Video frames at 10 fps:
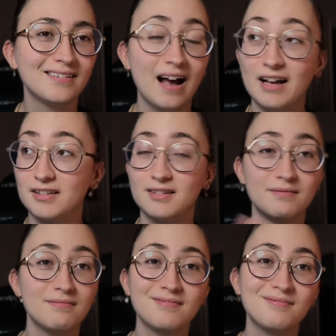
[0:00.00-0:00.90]
As
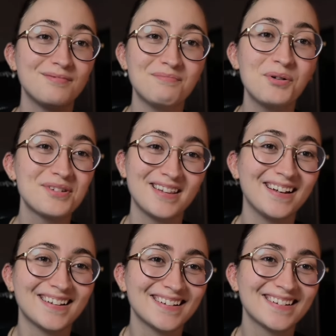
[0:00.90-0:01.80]
most
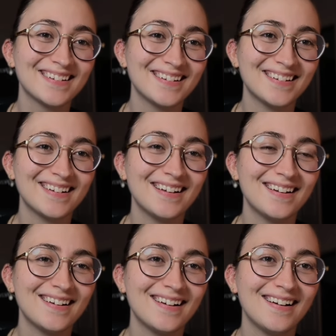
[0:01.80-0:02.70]
things,
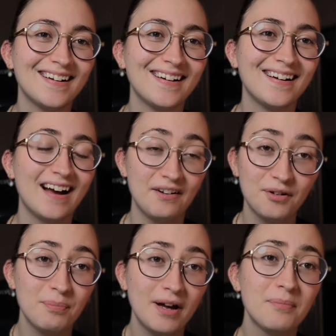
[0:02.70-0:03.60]
I
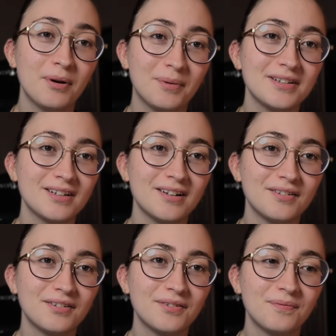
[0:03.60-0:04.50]
felt bad about myself.
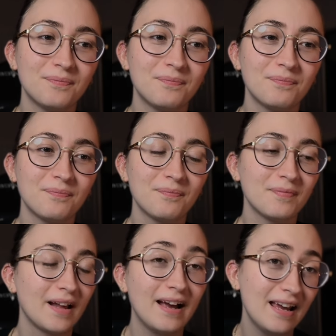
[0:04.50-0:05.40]

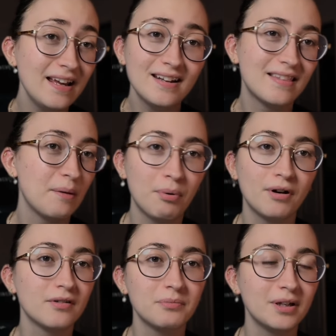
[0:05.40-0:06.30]
I hated that part
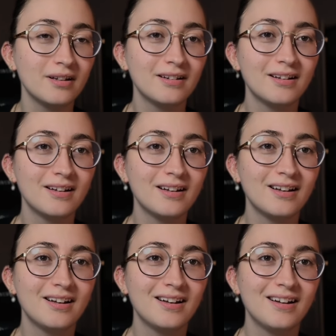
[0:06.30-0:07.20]
of me.
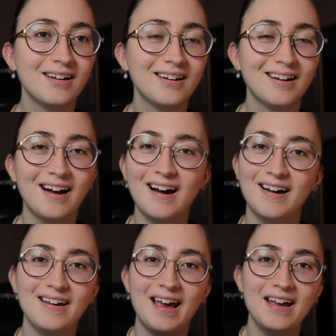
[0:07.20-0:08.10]

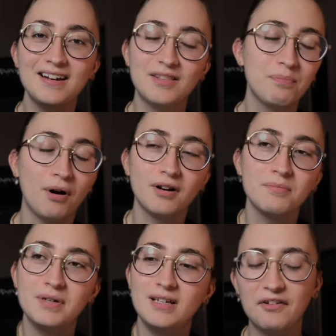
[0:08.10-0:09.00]
I hated the part of
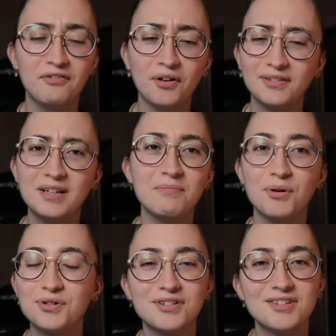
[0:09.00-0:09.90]
me that felt the
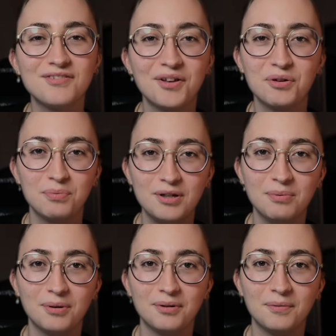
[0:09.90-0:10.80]
emotions of other
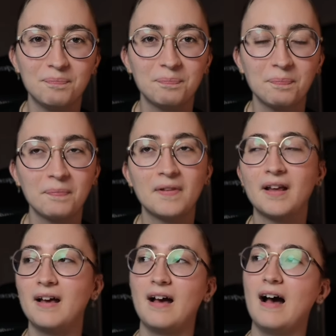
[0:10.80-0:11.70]
people.
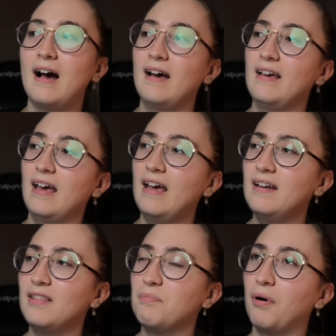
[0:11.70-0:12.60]
I
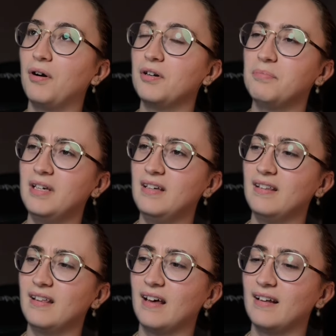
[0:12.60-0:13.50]
hated the part of me
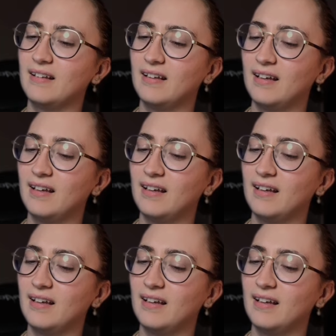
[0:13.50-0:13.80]
that